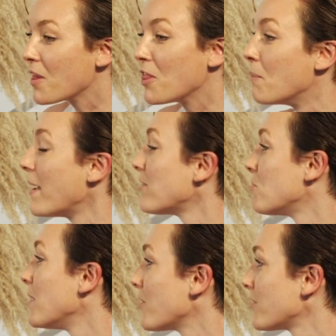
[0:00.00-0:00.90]
the best
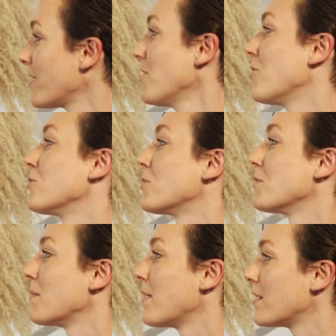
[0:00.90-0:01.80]
speakers I know is one of
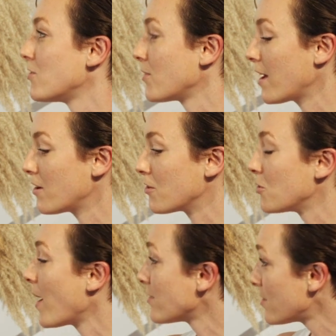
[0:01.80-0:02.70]
my managing editors
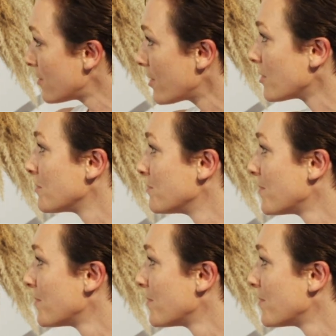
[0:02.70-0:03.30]
who has a stutter,